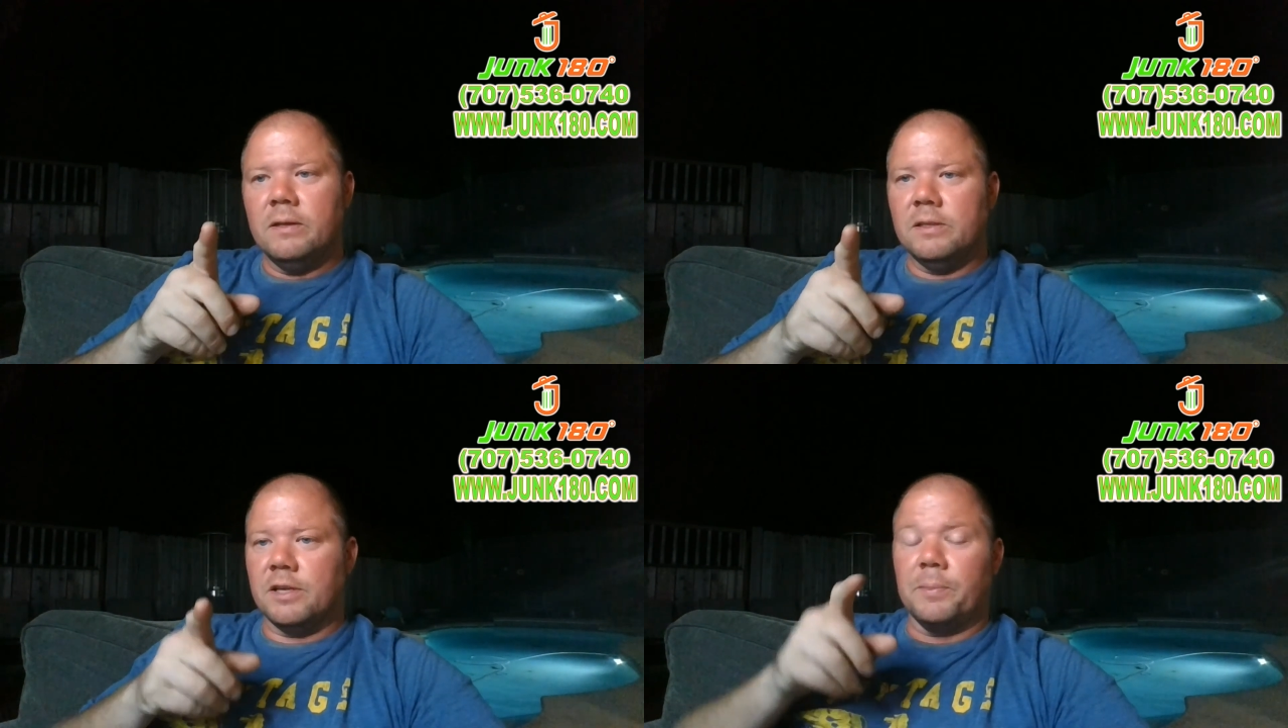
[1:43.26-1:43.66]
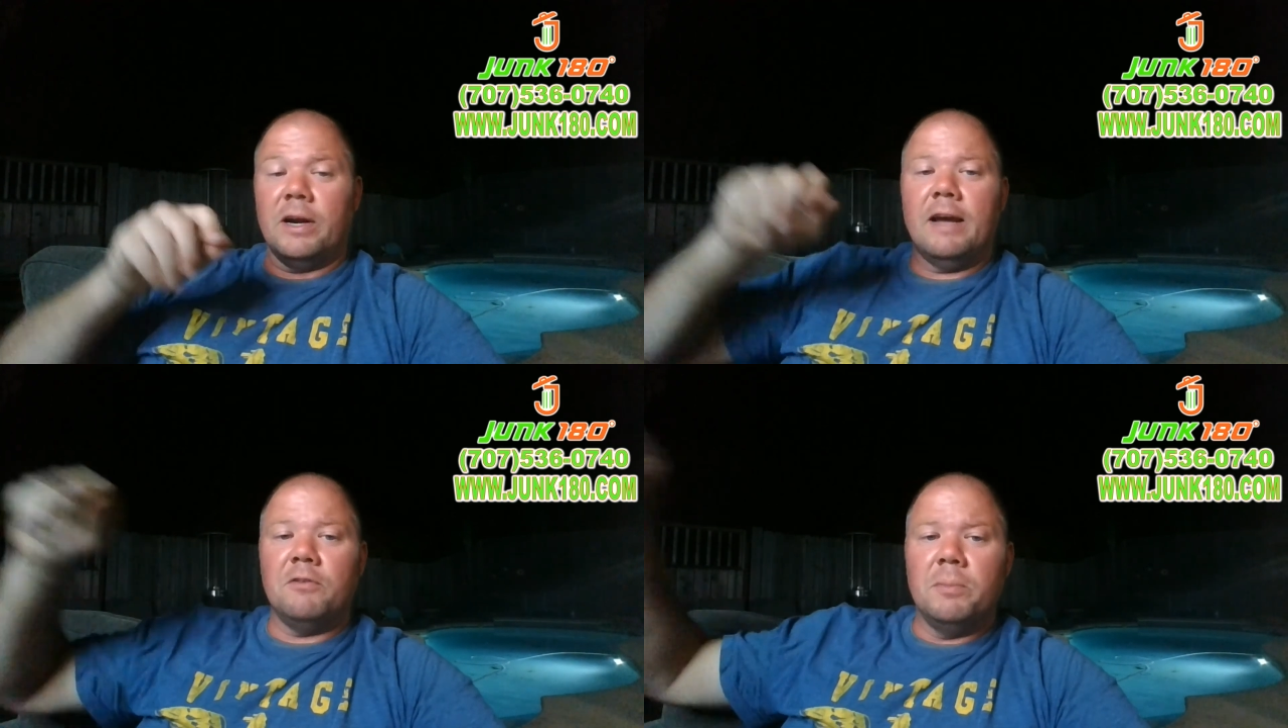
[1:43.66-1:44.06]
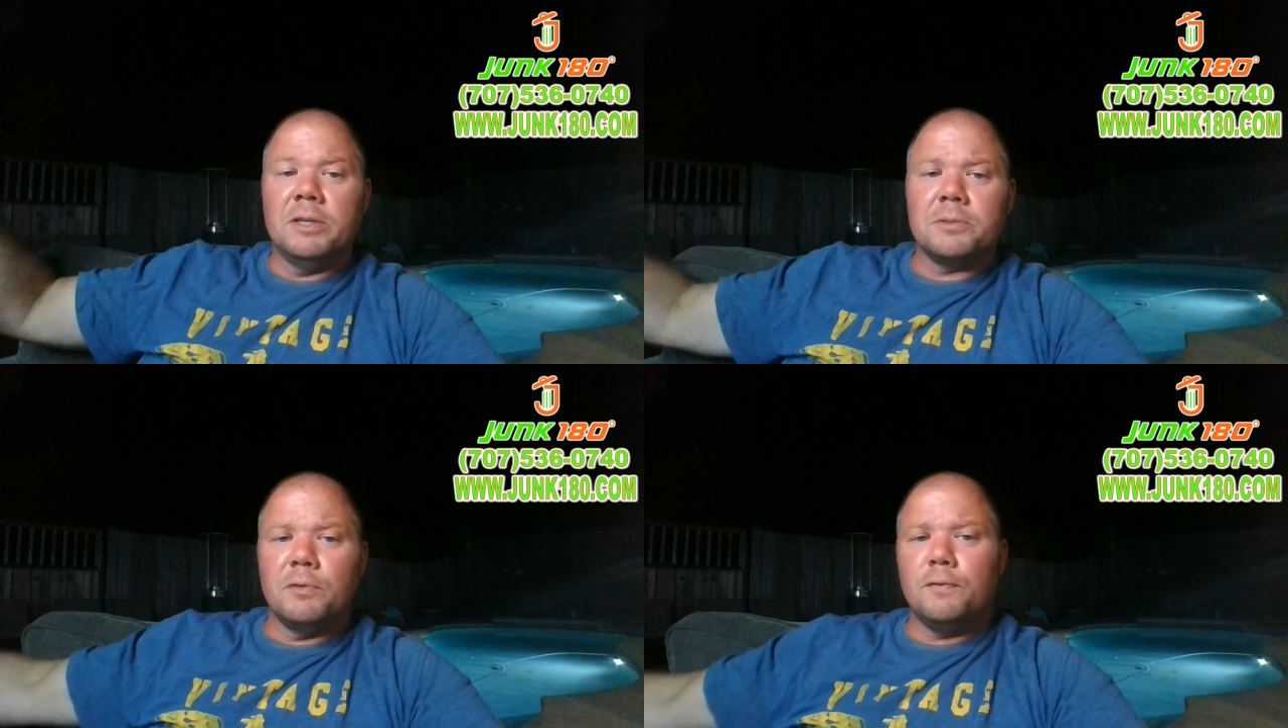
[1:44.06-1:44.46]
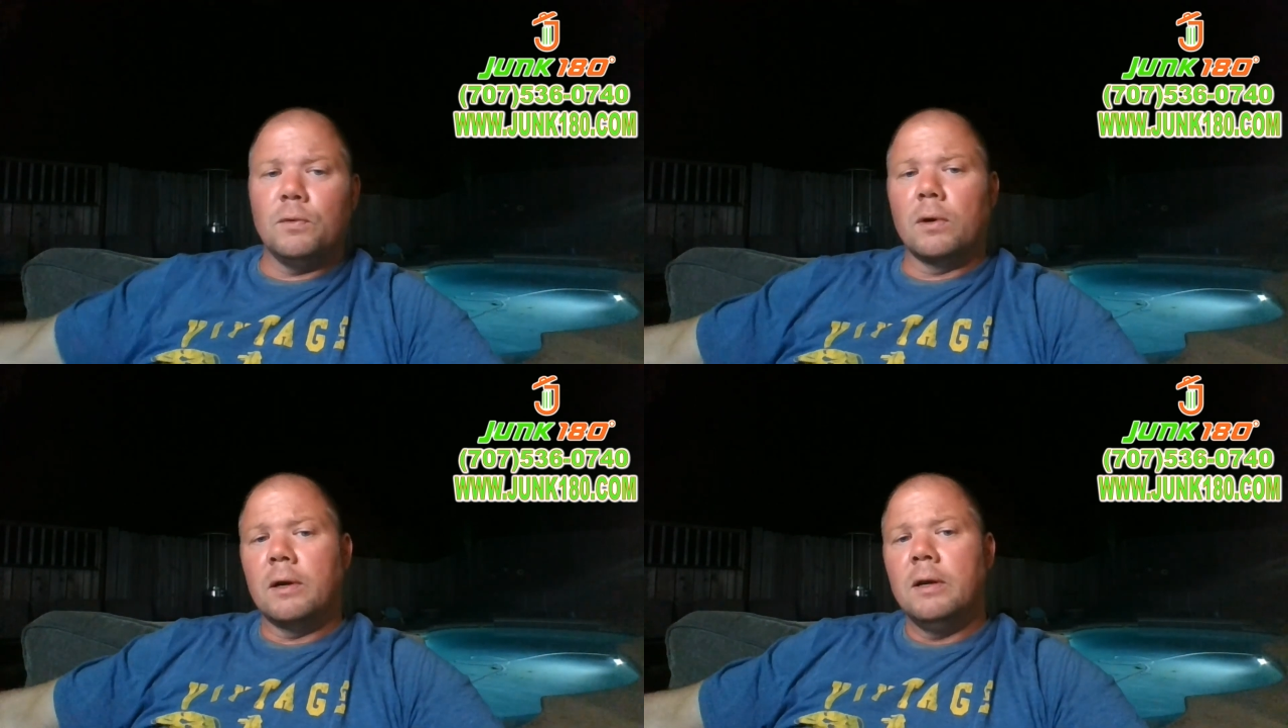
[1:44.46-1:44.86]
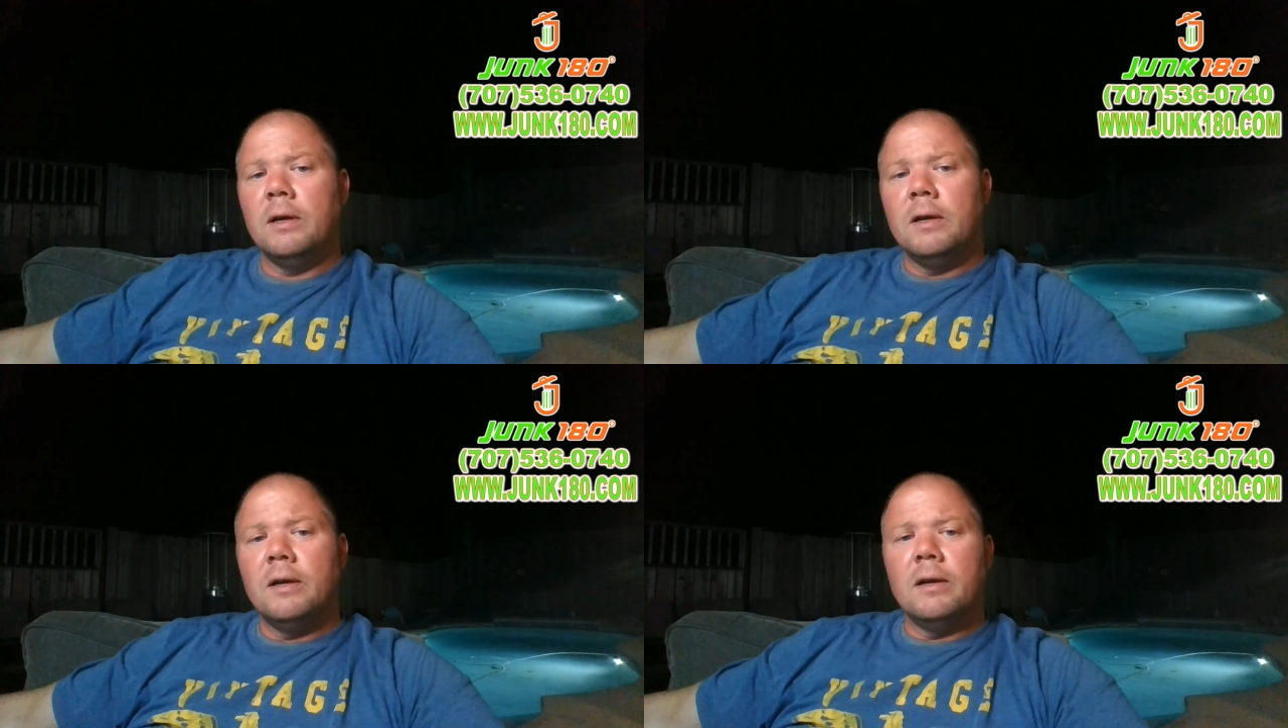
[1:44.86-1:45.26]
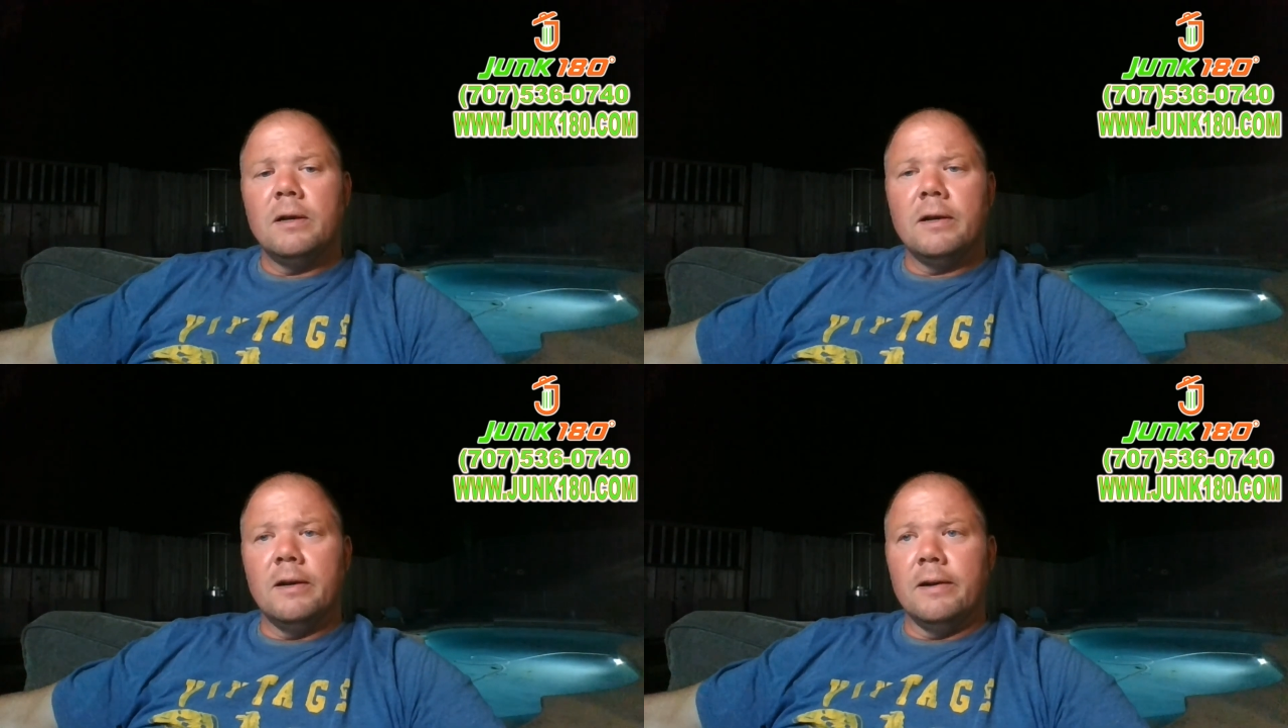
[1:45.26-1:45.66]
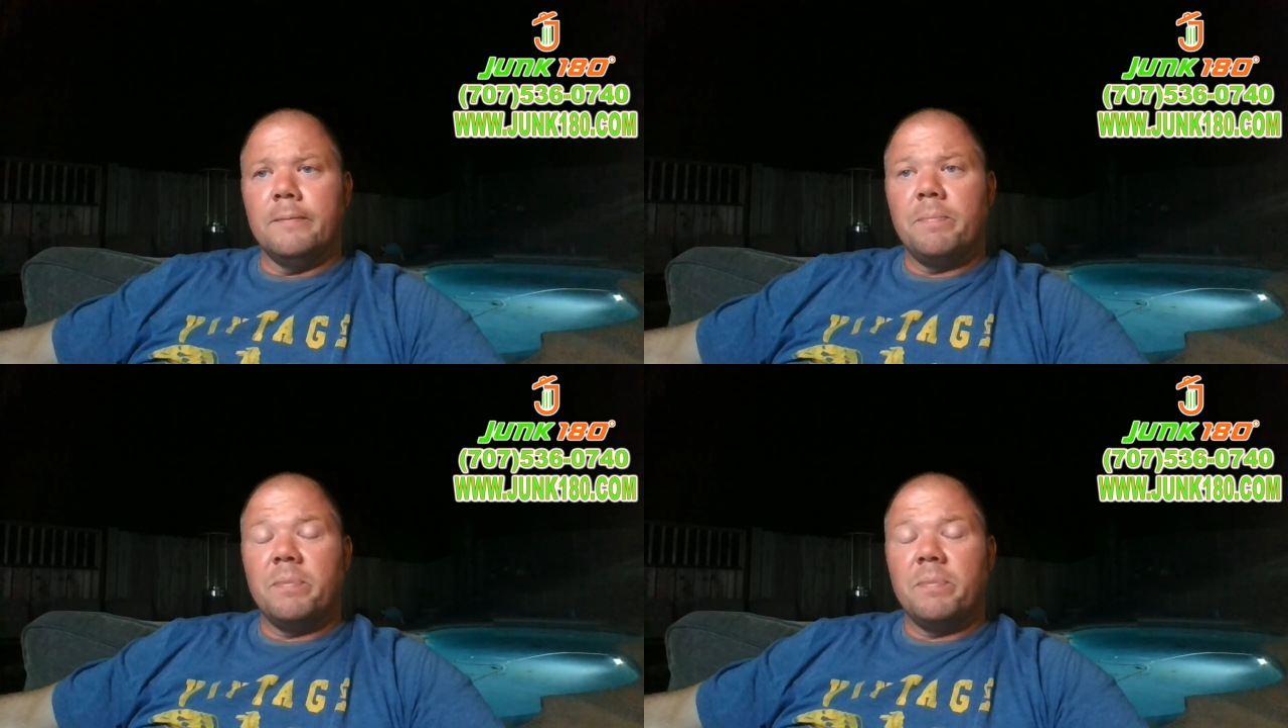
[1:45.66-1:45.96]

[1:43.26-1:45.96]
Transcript: something I haven't mentioned before, I